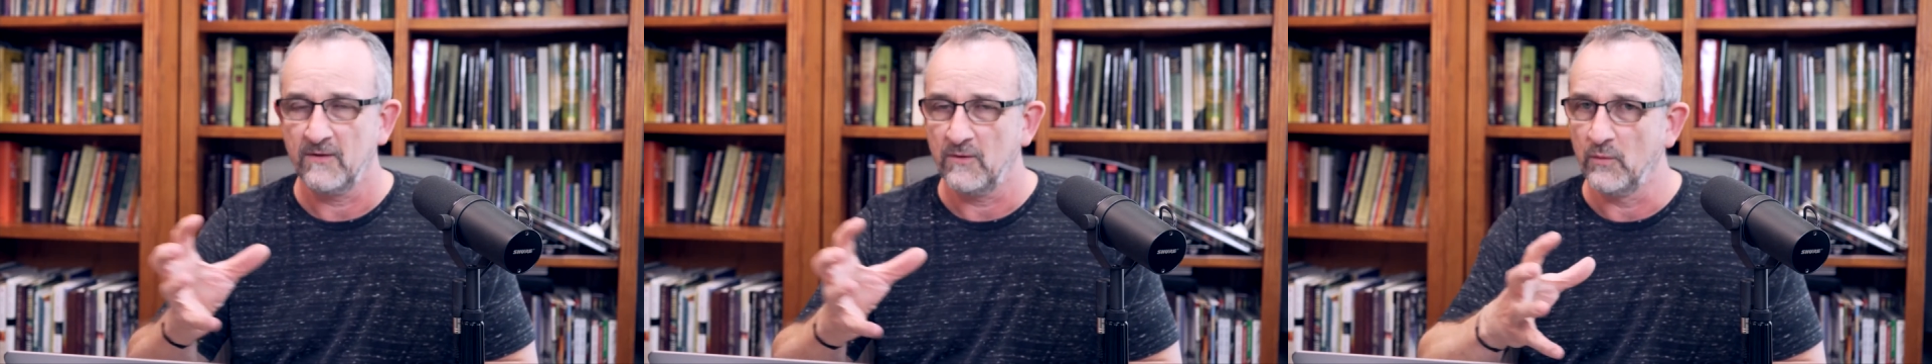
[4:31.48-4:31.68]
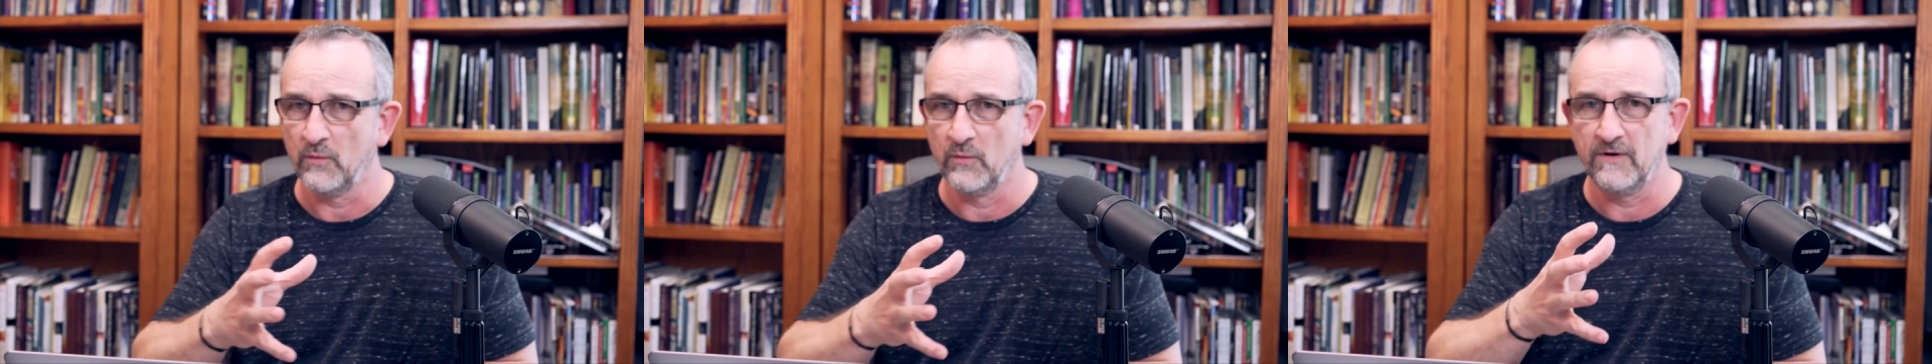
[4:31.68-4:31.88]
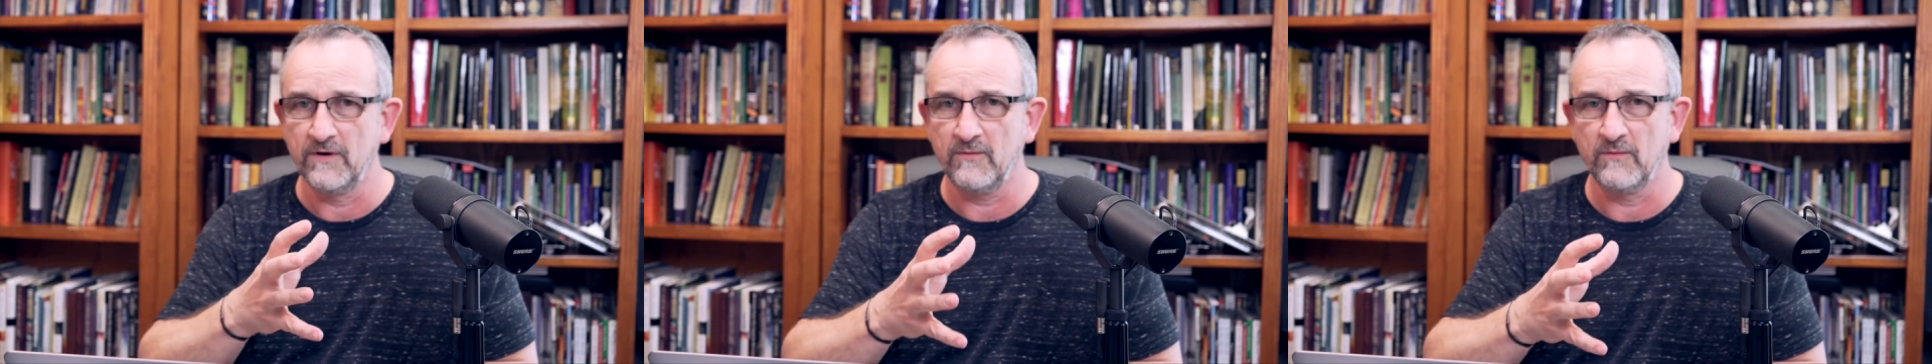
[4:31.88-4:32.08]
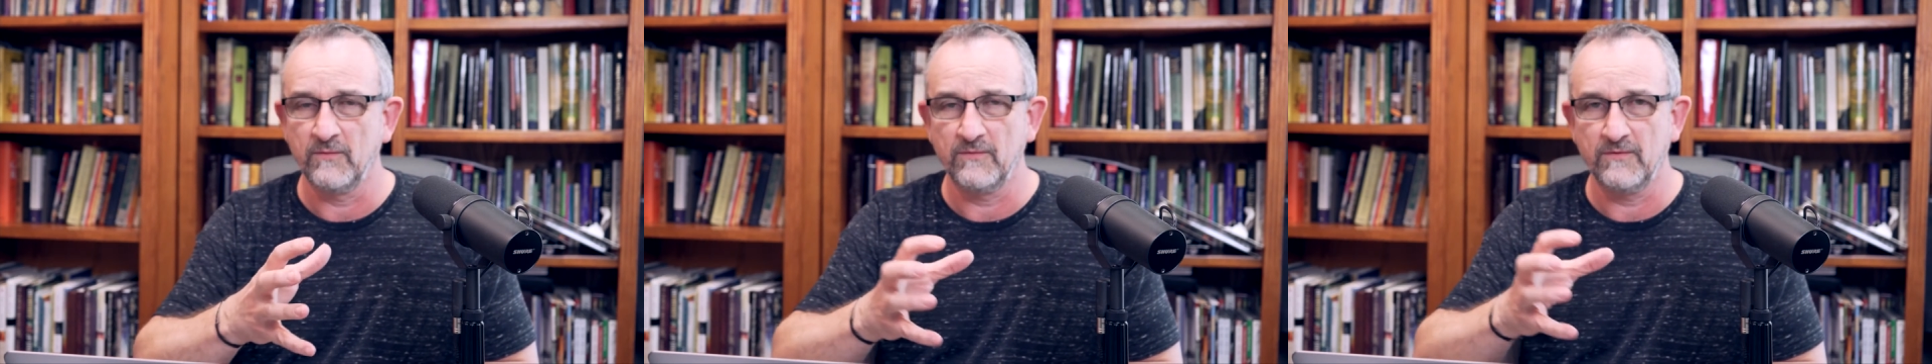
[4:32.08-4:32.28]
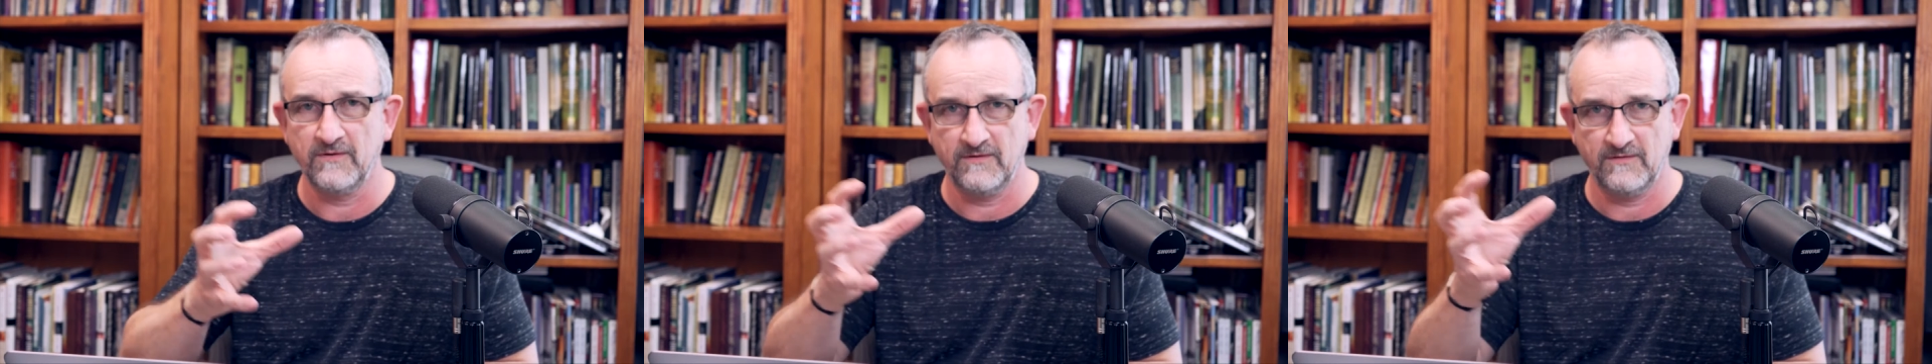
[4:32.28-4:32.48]

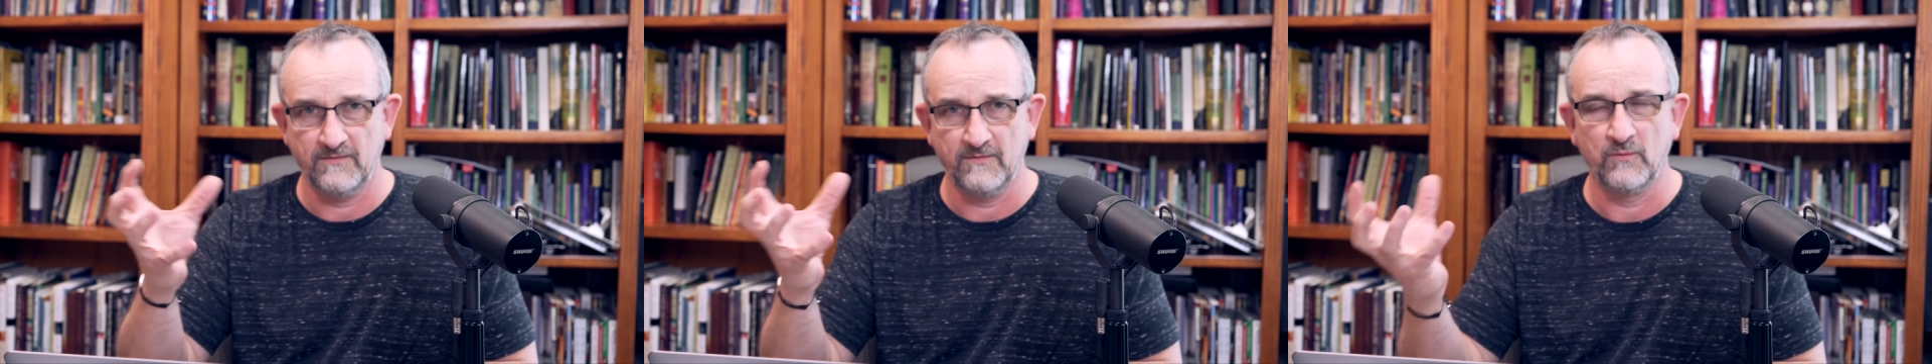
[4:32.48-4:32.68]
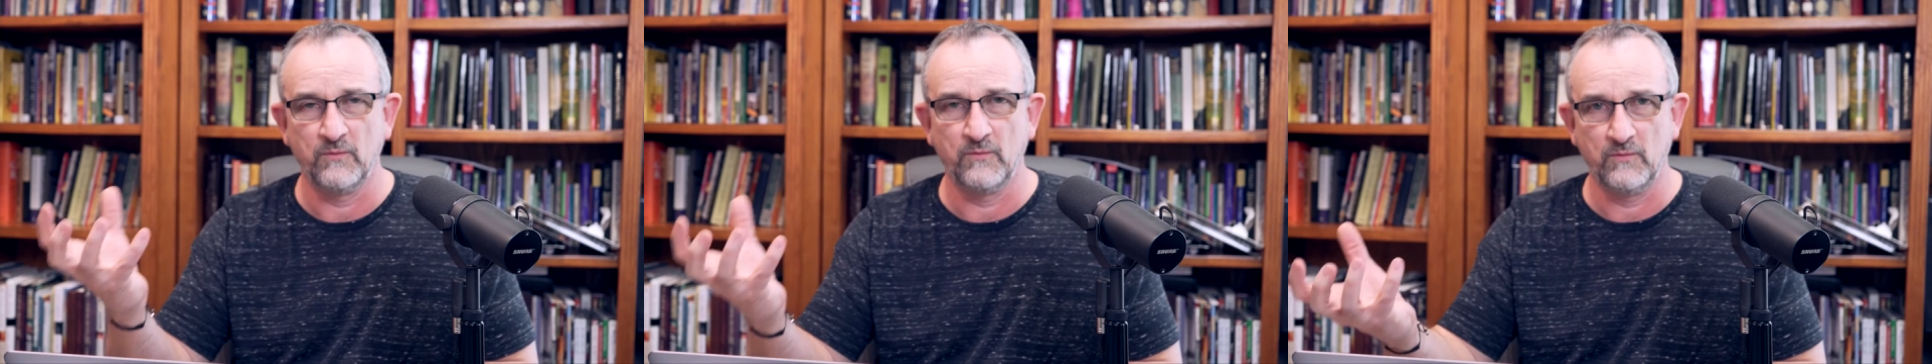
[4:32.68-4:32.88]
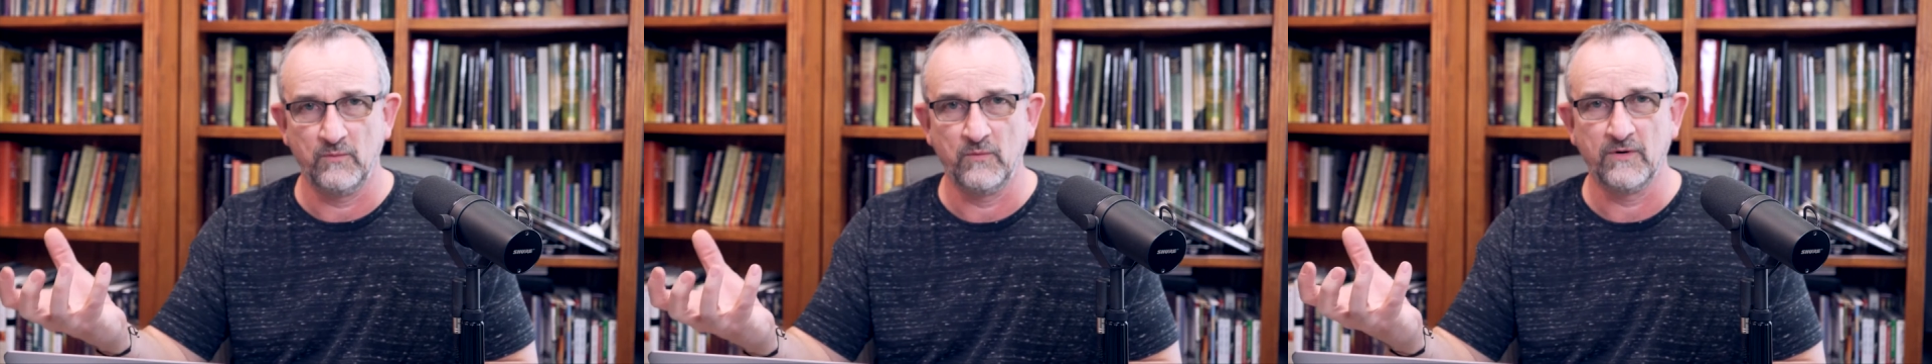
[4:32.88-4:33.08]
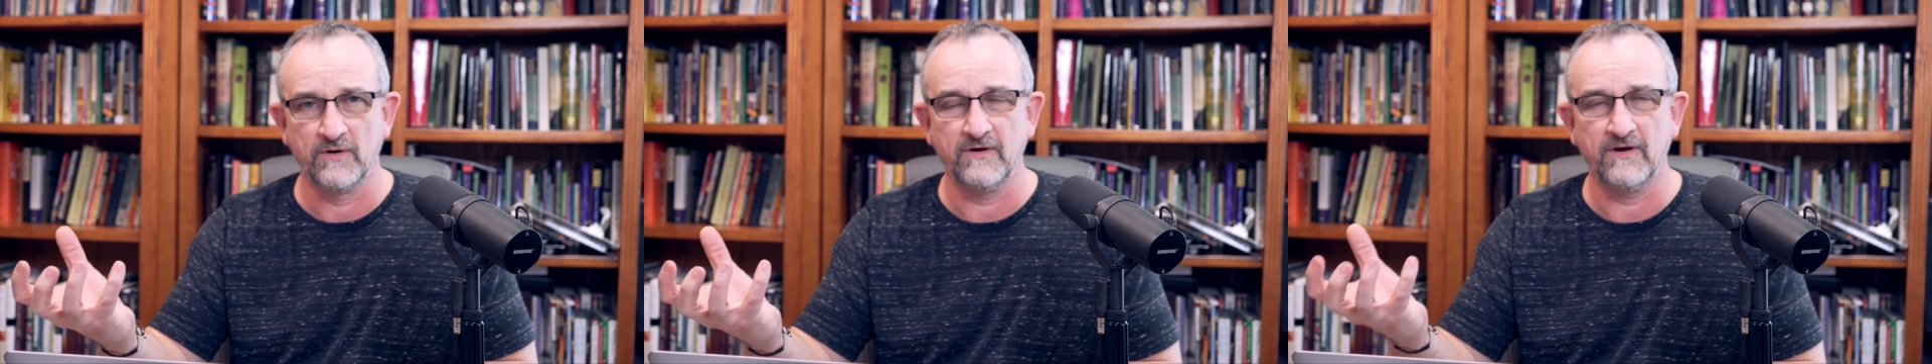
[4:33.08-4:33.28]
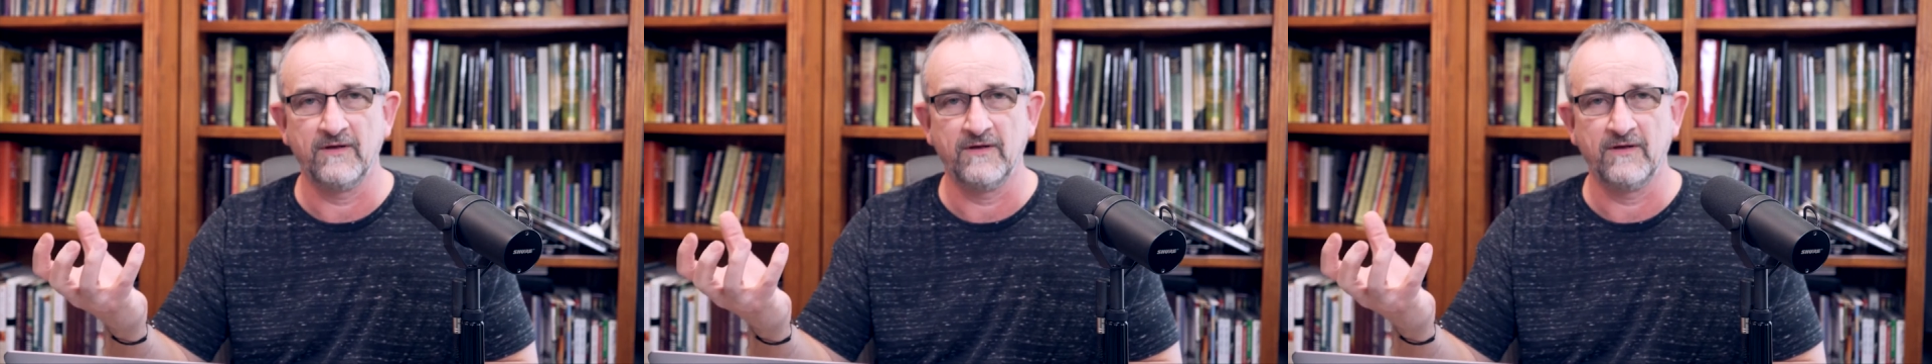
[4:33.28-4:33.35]
we're